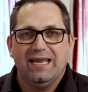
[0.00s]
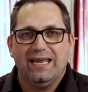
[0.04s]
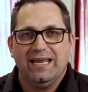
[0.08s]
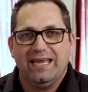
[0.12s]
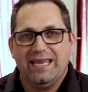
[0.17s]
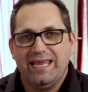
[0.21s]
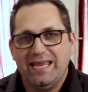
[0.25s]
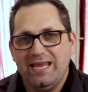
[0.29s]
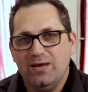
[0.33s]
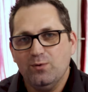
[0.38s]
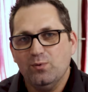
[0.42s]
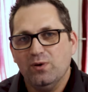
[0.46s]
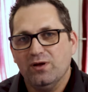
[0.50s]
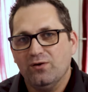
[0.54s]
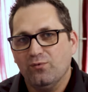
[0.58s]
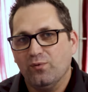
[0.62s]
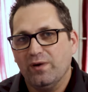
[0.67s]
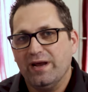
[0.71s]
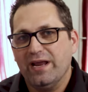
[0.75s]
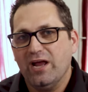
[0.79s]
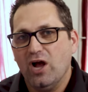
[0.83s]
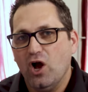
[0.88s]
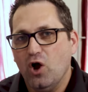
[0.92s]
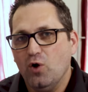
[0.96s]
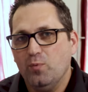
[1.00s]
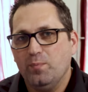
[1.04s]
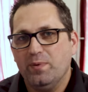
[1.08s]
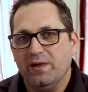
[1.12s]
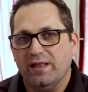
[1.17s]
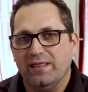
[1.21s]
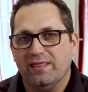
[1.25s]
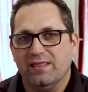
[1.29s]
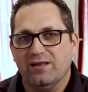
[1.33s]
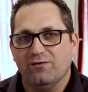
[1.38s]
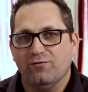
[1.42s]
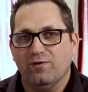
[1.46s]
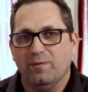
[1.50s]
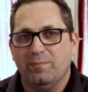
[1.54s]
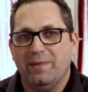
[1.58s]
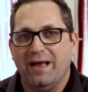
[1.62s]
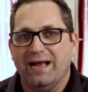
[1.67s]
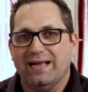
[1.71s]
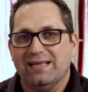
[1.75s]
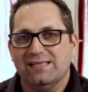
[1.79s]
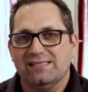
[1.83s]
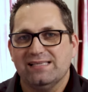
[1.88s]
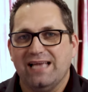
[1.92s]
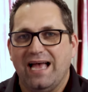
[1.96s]
he would reopen the
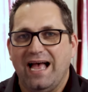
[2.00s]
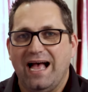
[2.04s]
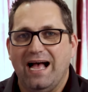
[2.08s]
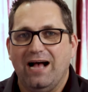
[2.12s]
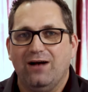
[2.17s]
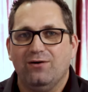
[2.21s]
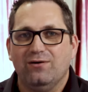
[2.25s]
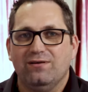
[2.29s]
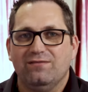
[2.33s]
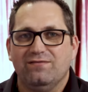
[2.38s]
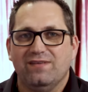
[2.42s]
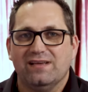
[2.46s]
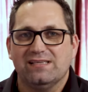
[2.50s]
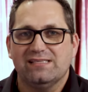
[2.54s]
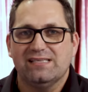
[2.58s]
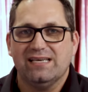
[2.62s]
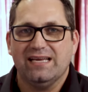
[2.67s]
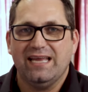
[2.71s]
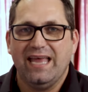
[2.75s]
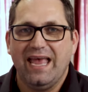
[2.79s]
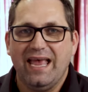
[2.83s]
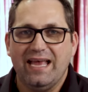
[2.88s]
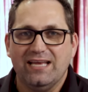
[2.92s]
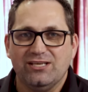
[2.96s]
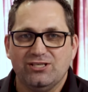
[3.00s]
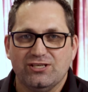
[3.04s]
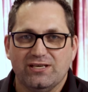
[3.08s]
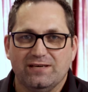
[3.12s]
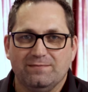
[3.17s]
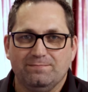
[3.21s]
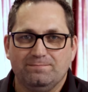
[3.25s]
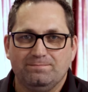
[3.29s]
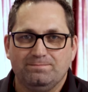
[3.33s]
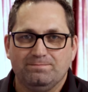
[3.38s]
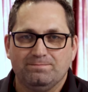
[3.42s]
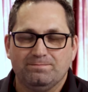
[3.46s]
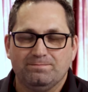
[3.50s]
Rebecca Zahau investigation.